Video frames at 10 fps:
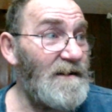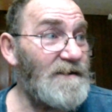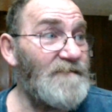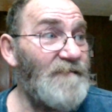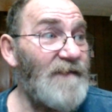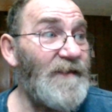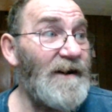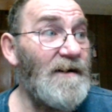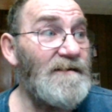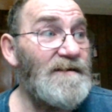under my
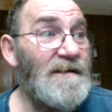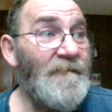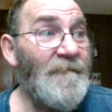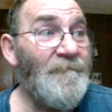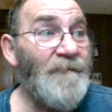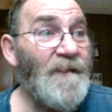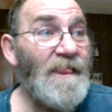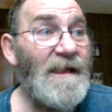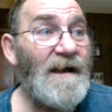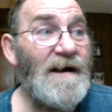belt.
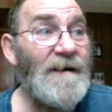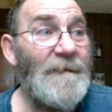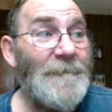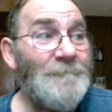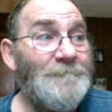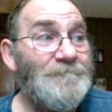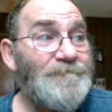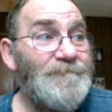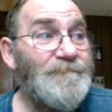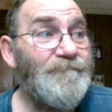
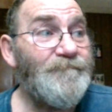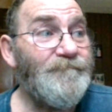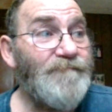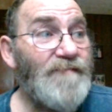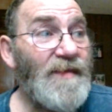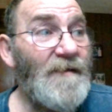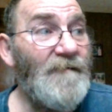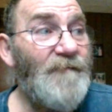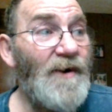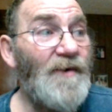Um,
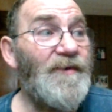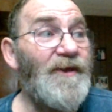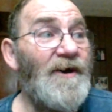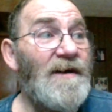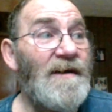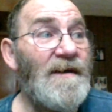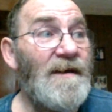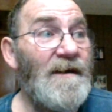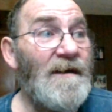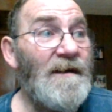both
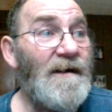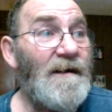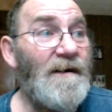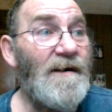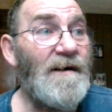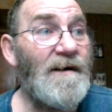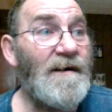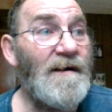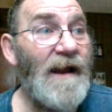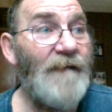
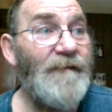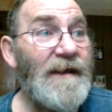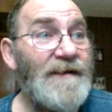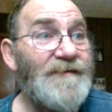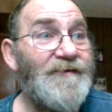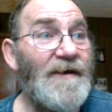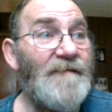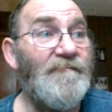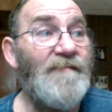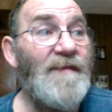are having
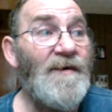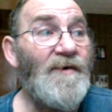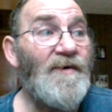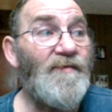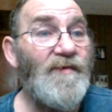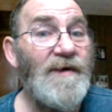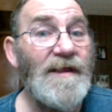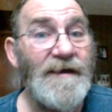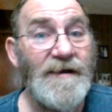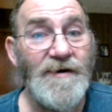some
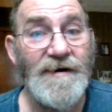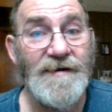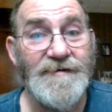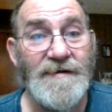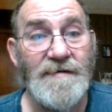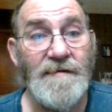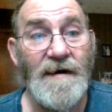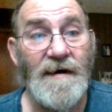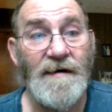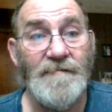really good
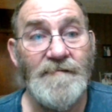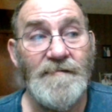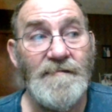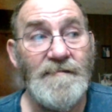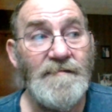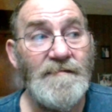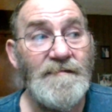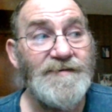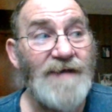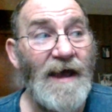um,
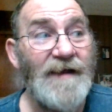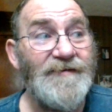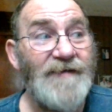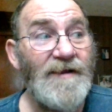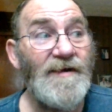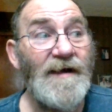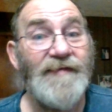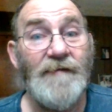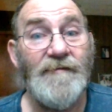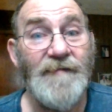sites that look like
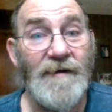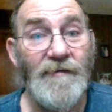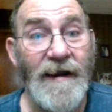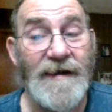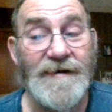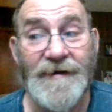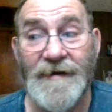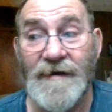they would be great